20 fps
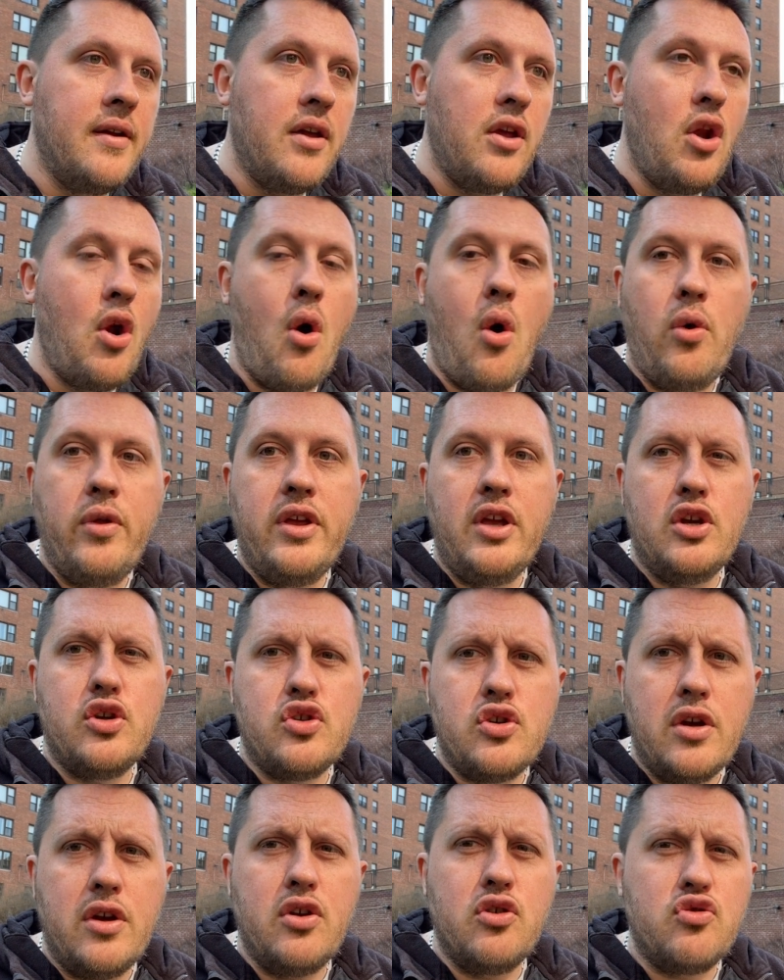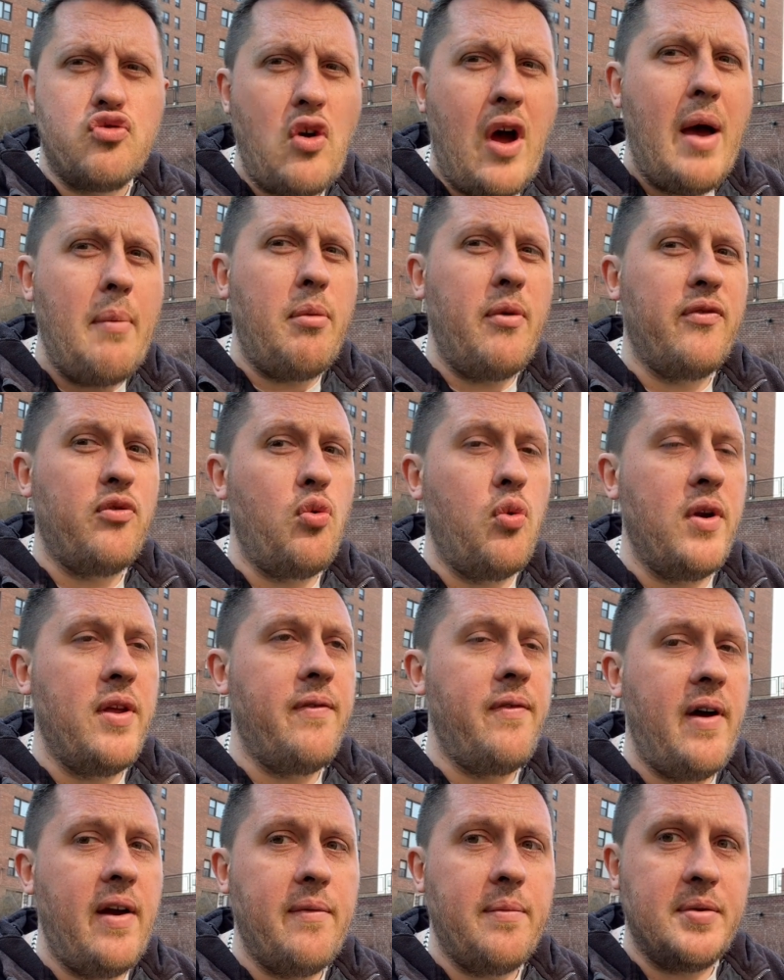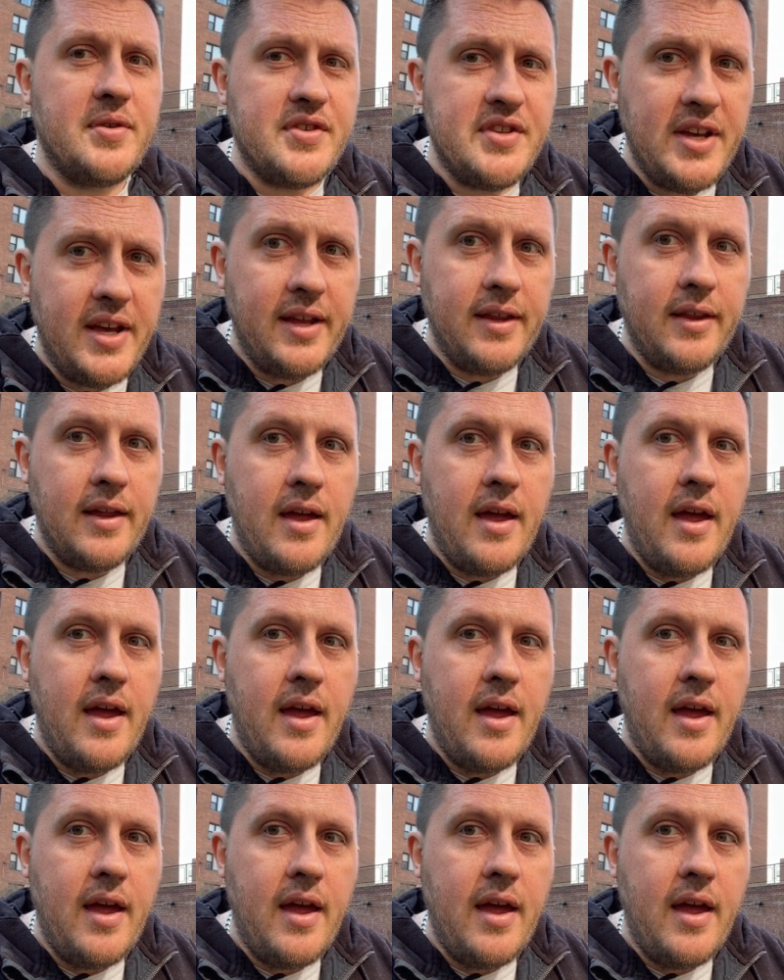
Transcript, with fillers: you know, only a drop of 25%.